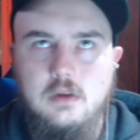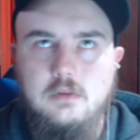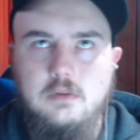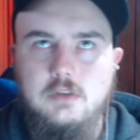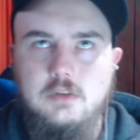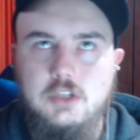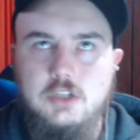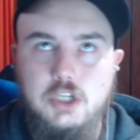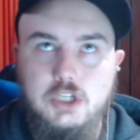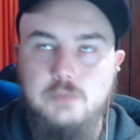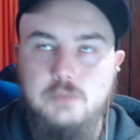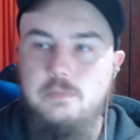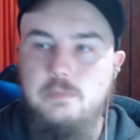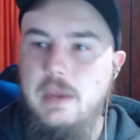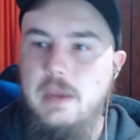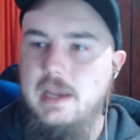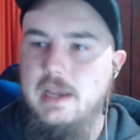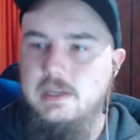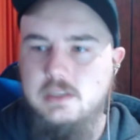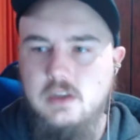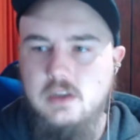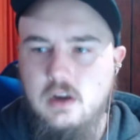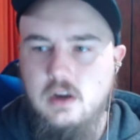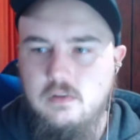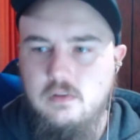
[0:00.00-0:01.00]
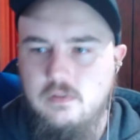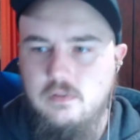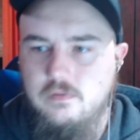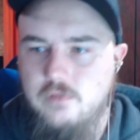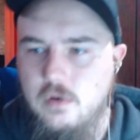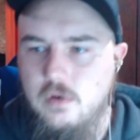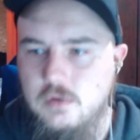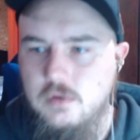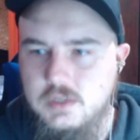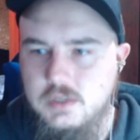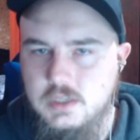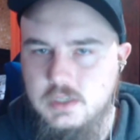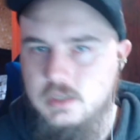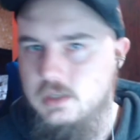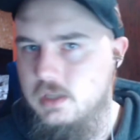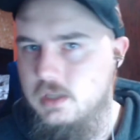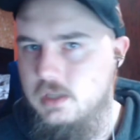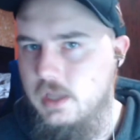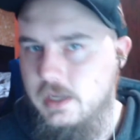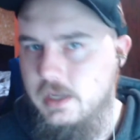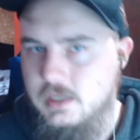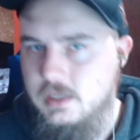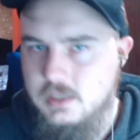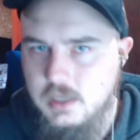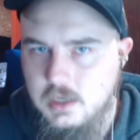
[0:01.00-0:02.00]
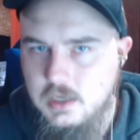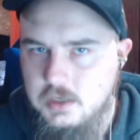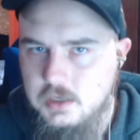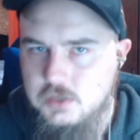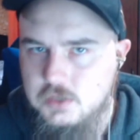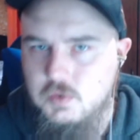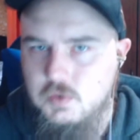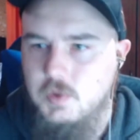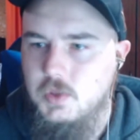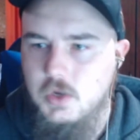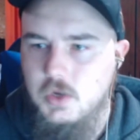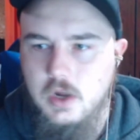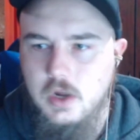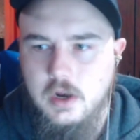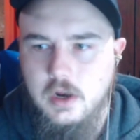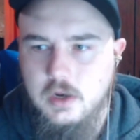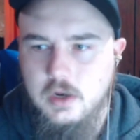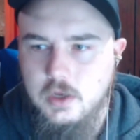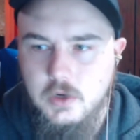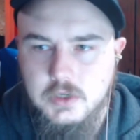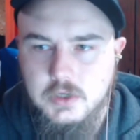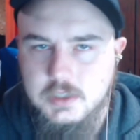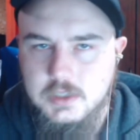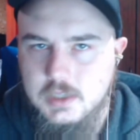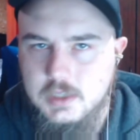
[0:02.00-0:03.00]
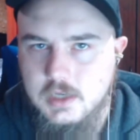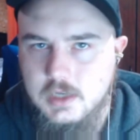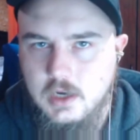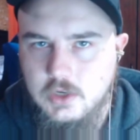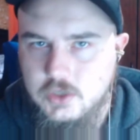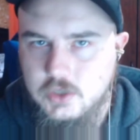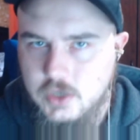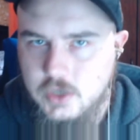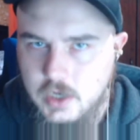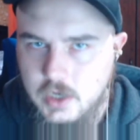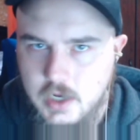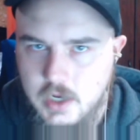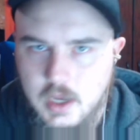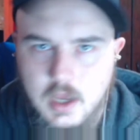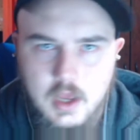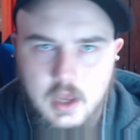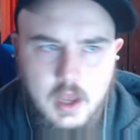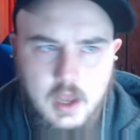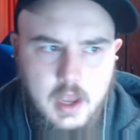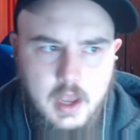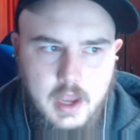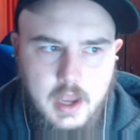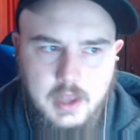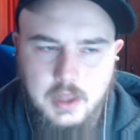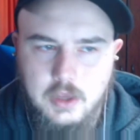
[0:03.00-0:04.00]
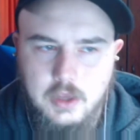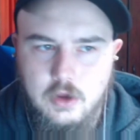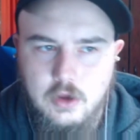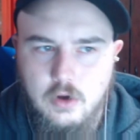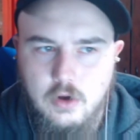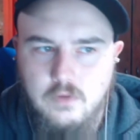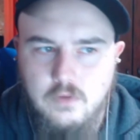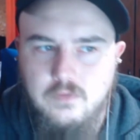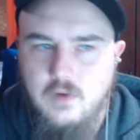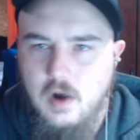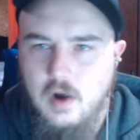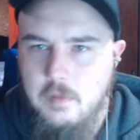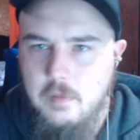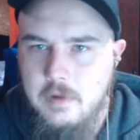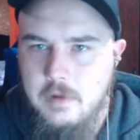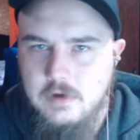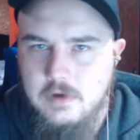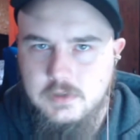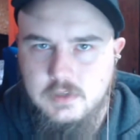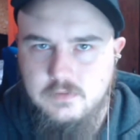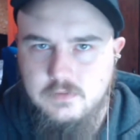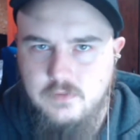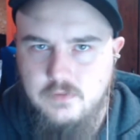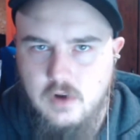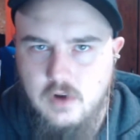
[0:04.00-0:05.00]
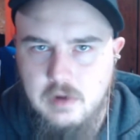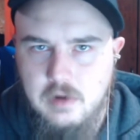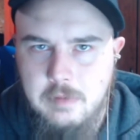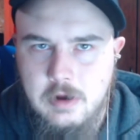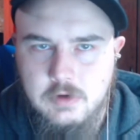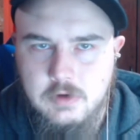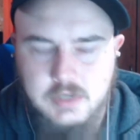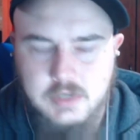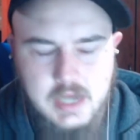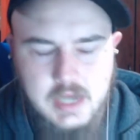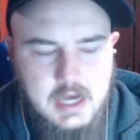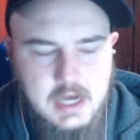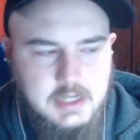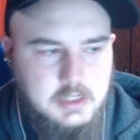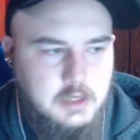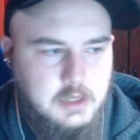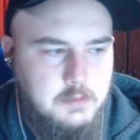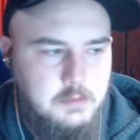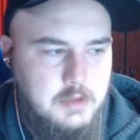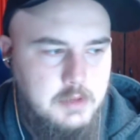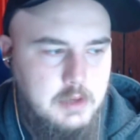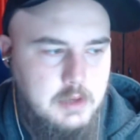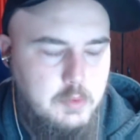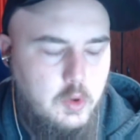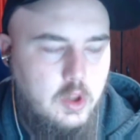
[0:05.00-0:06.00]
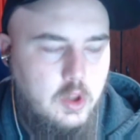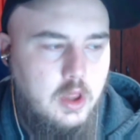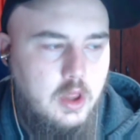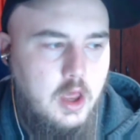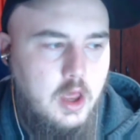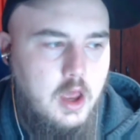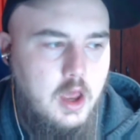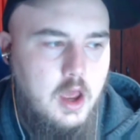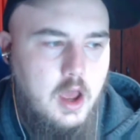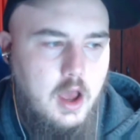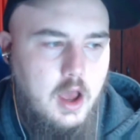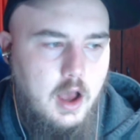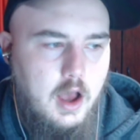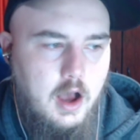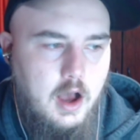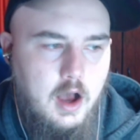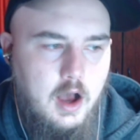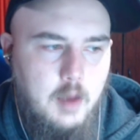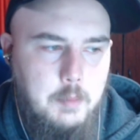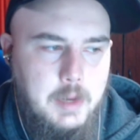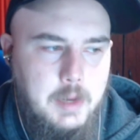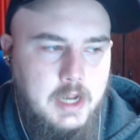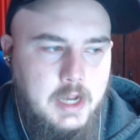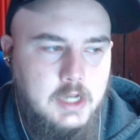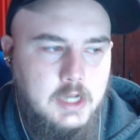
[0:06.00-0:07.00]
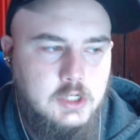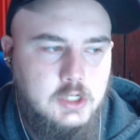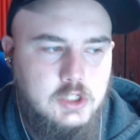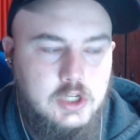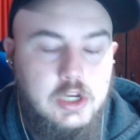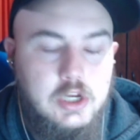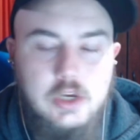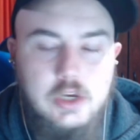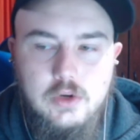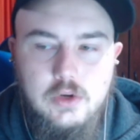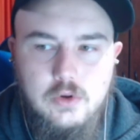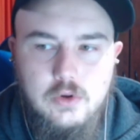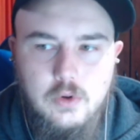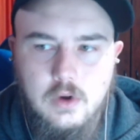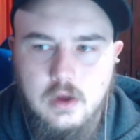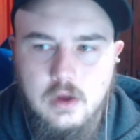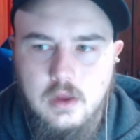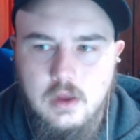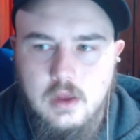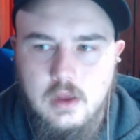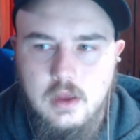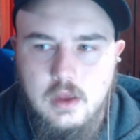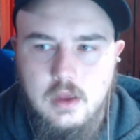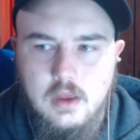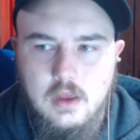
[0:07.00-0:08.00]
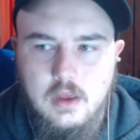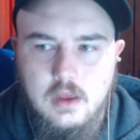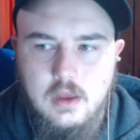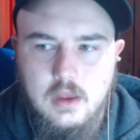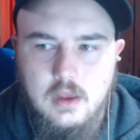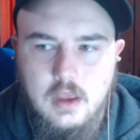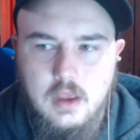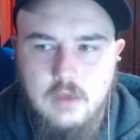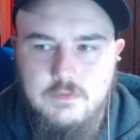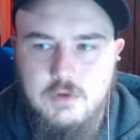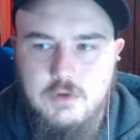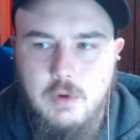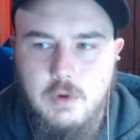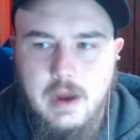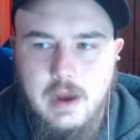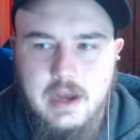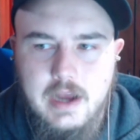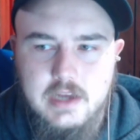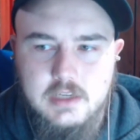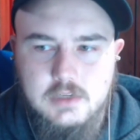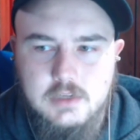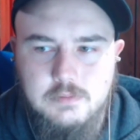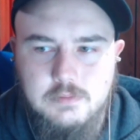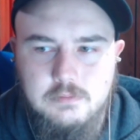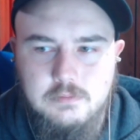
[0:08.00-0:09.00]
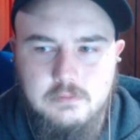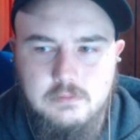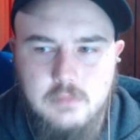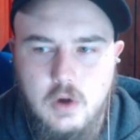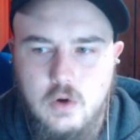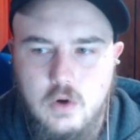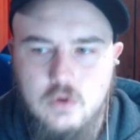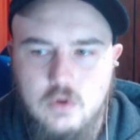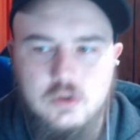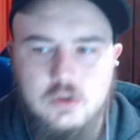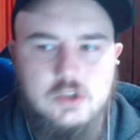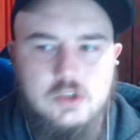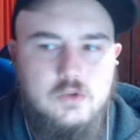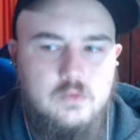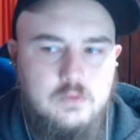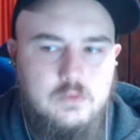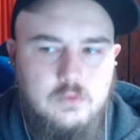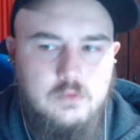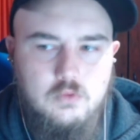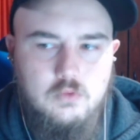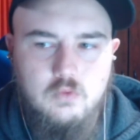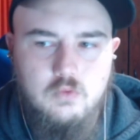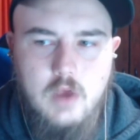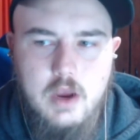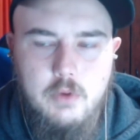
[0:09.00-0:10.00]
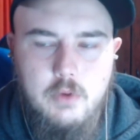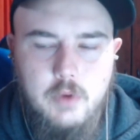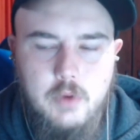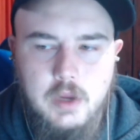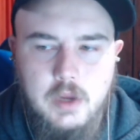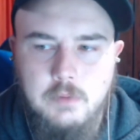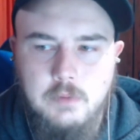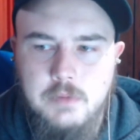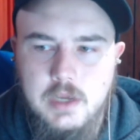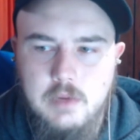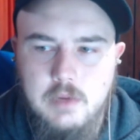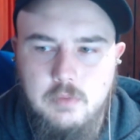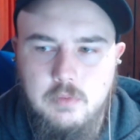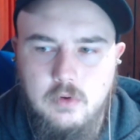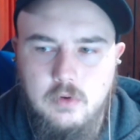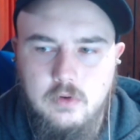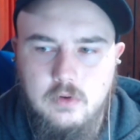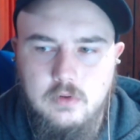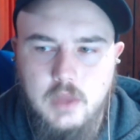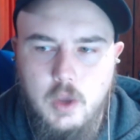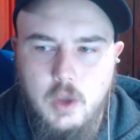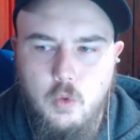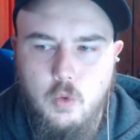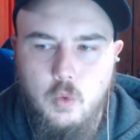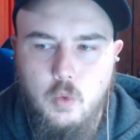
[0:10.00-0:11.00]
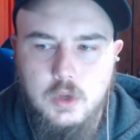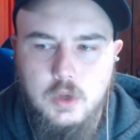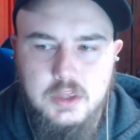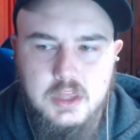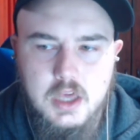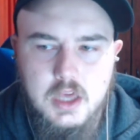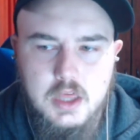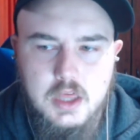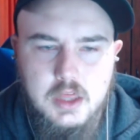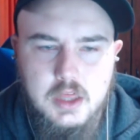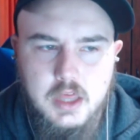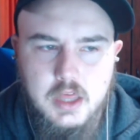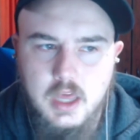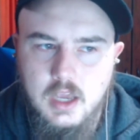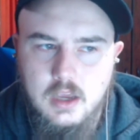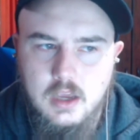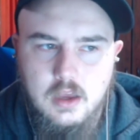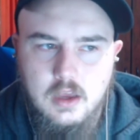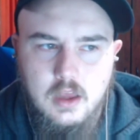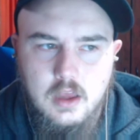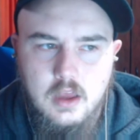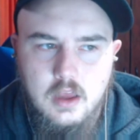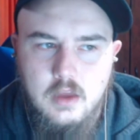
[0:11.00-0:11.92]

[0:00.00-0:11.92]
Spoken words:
just base it off of votes in, like, cities, right? They're not going to go out to the country and, like, go farmhouse to farmhouse asking people. And two, if you ask most right-wing people, like, what they think,